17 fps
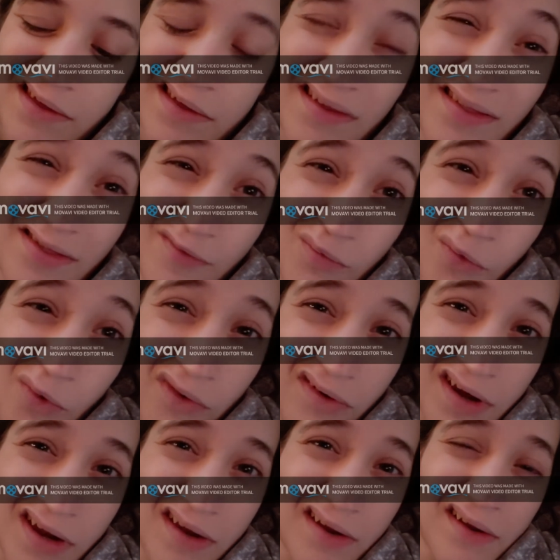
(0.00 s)
in the
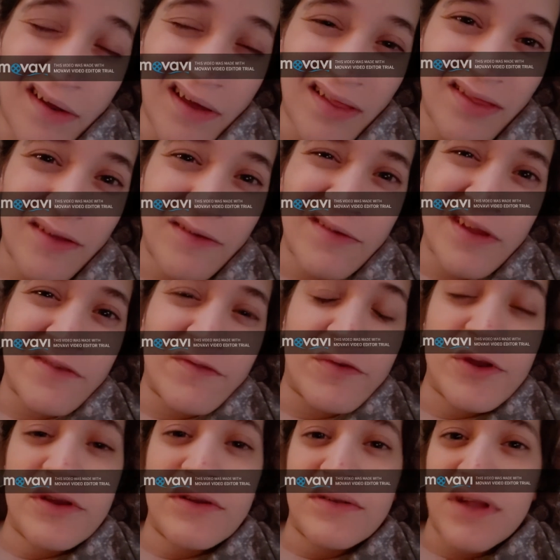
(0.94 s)
morning, and then like
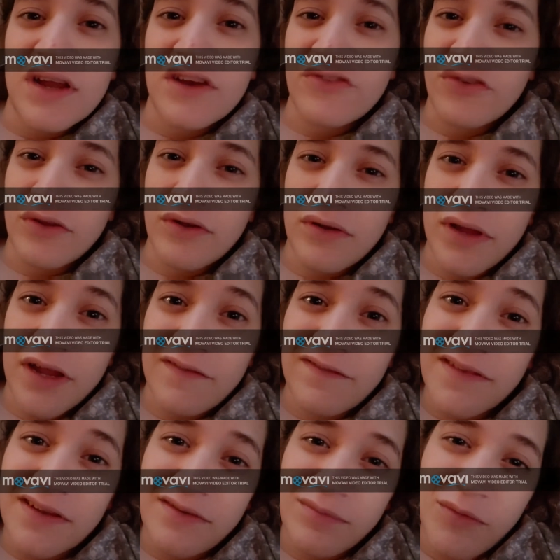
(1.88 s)
for your lunch you can only
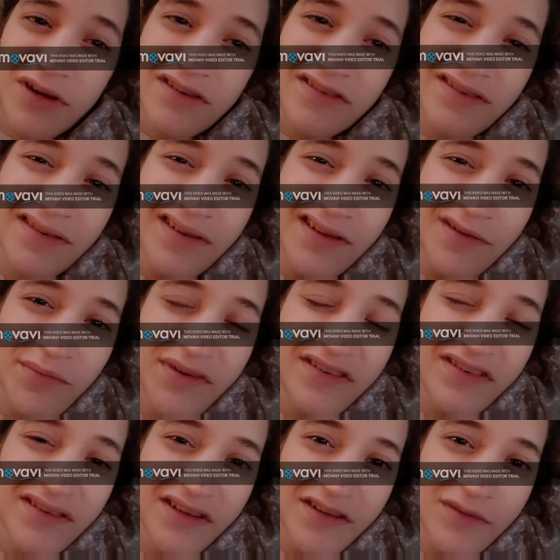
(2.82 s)
have this much and this
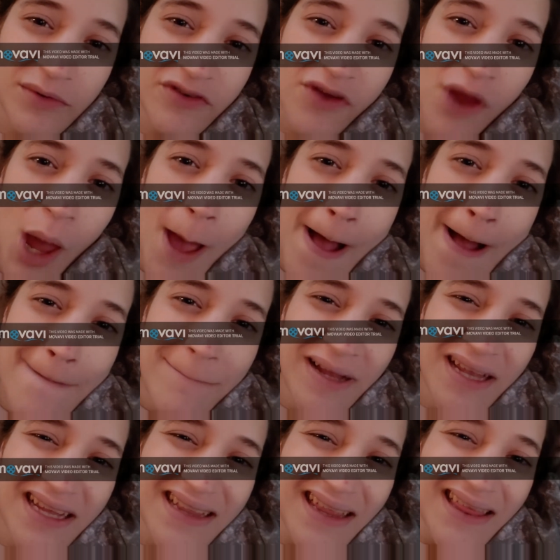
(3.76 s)
much and this much.
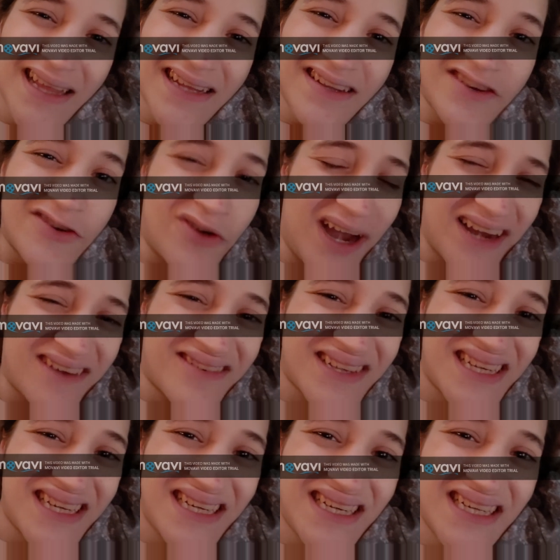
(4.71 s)
But like the things that you're
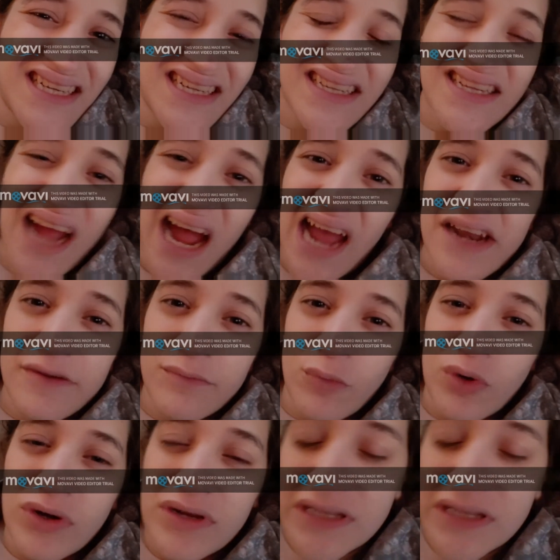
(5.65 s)
actually eating is kind of more